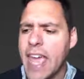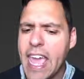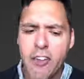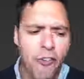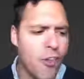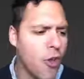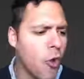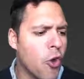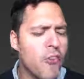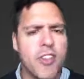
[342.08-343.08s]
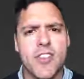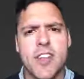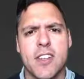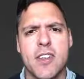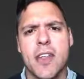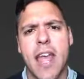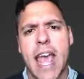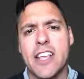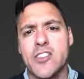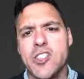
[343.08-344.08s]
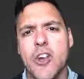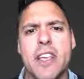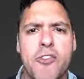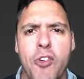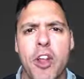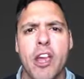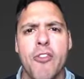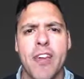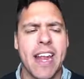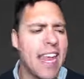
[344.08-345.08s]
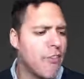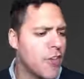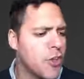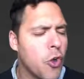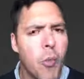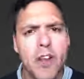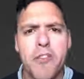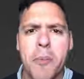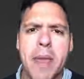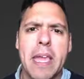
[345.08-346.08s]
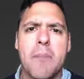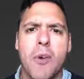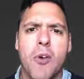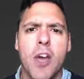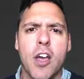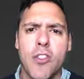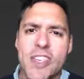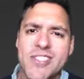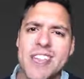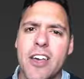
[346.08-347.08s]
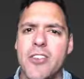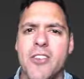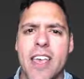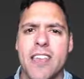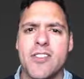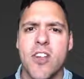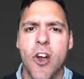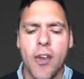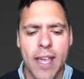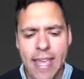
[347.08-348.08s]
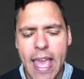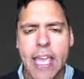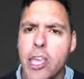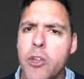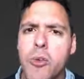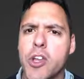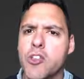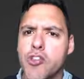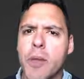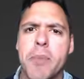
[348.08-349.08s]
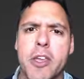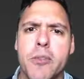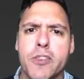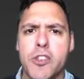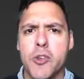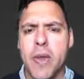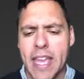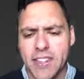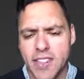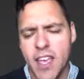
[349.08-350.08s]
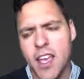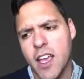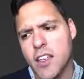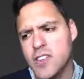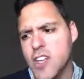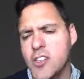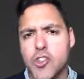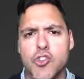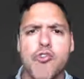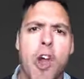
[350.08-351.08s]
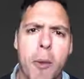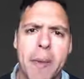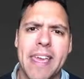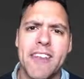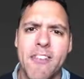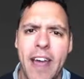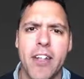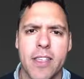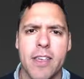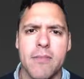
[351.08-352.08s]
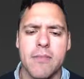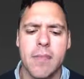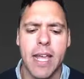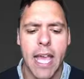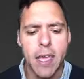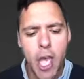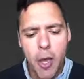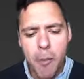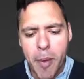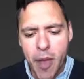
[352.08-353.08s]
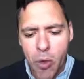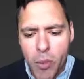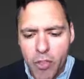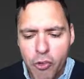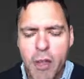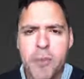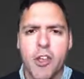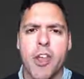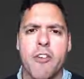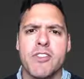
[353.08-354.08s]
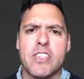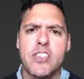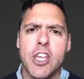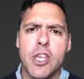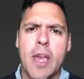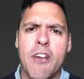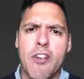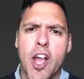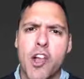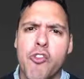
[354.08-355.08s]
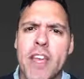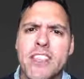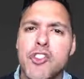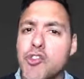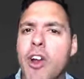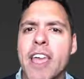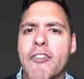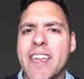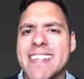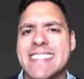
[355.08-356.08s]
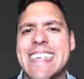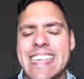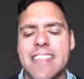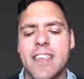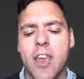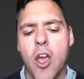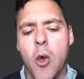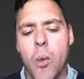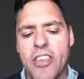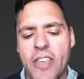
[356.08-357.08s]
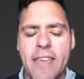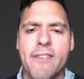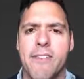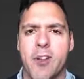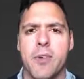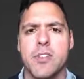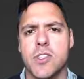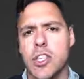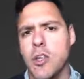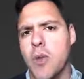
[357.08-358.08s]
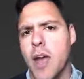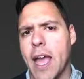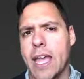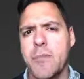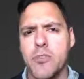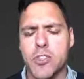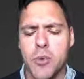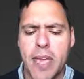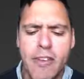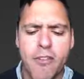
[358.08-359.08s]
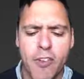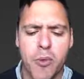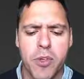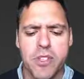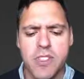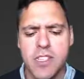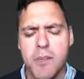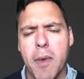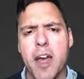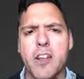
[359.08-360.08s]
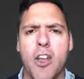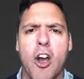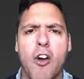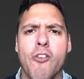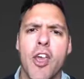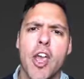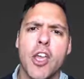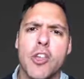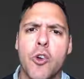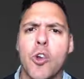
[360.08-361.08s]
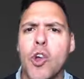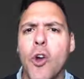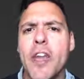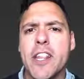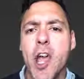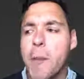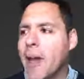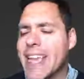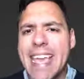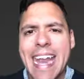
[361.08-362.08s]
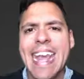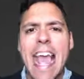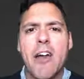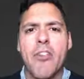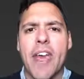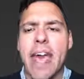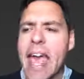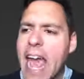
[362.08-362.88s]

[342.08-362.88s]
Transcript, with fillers: if all of a sudden a stock is falling off a cliff and you're one of the people that sells their stock, yeah, you contribute to its sudden drop in value. Okay, but with cryptocurrencies, you have a greater driving seat with influence. You are able to influence the demand of your coin by getting out there